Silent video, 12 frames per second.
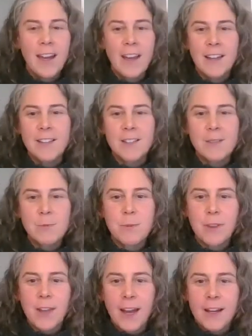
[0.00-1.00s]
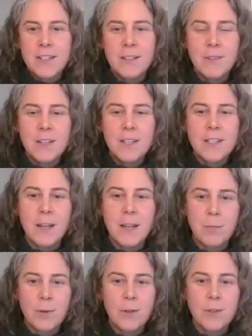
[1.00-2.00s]
is with activities
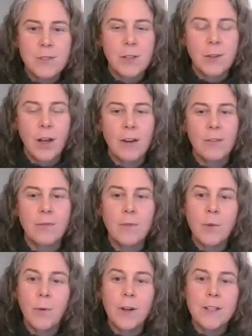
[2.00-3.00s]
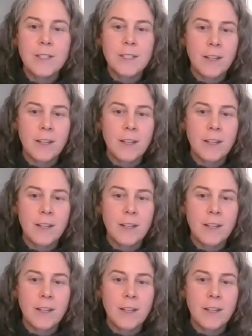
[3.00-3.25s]
that produce a lot of noise